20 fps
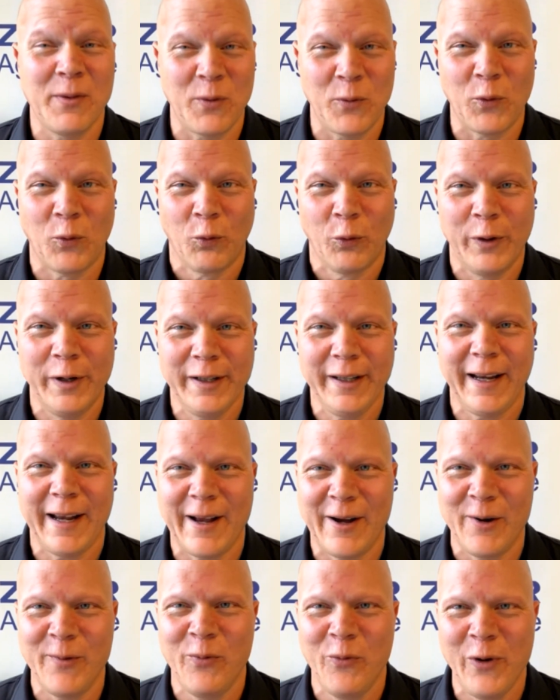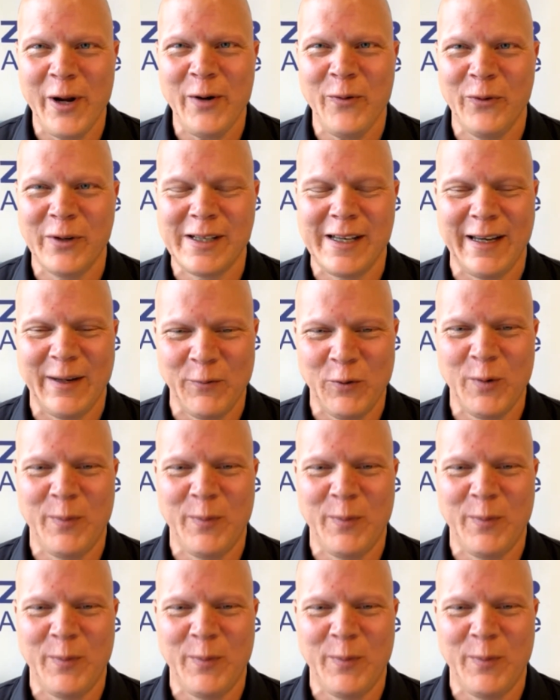that would really help wheat would